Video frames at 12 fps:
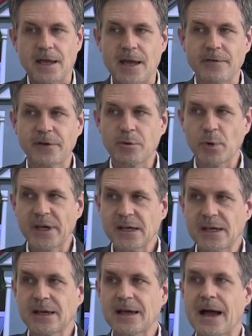Every
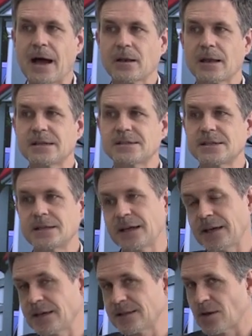week our
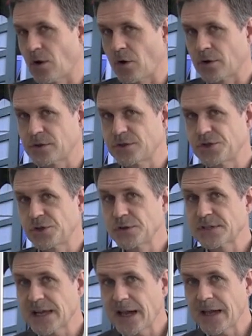lesson is on
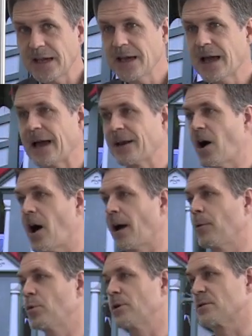Tuesday, and
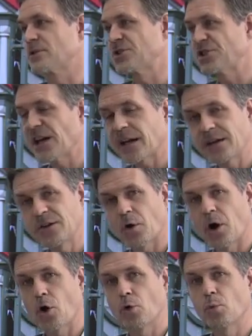I will check
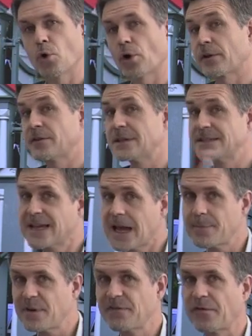your homework the
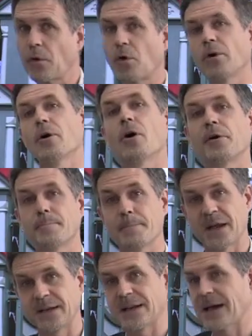day before on
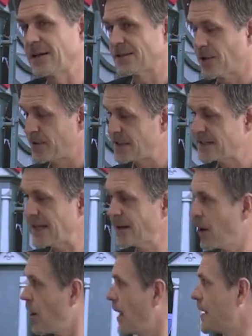Monday. So the
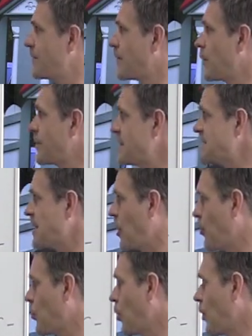deadline for this
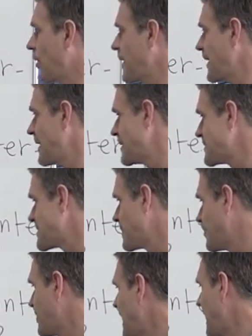homework is
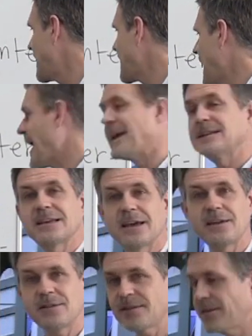May
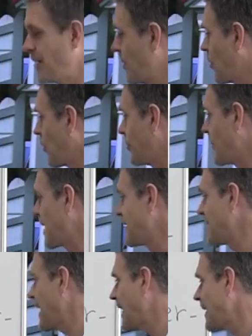18th, on
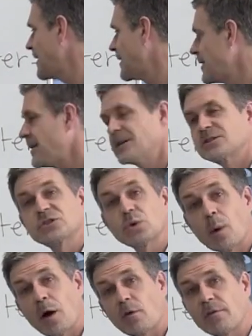Monday,
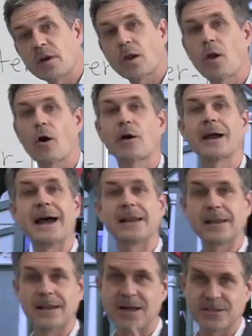12 o'clock
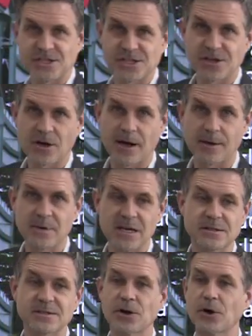at lunchtime.
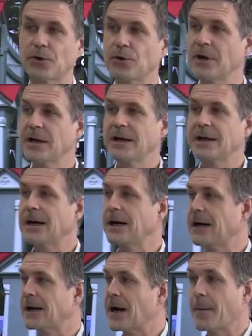So
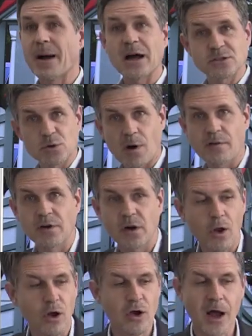about 12
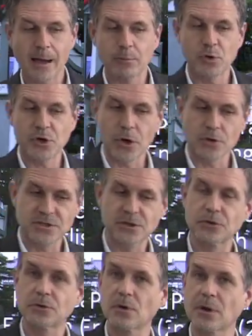o'clock I will go to
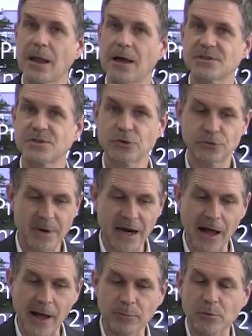Google Classroom
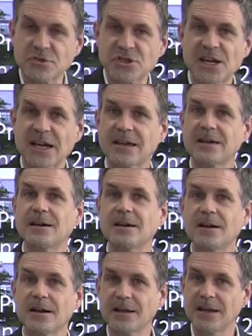and I will check
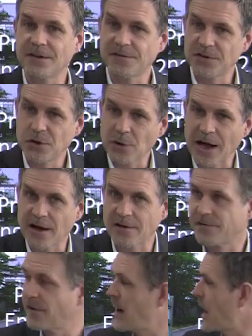if you
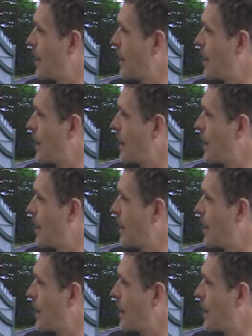have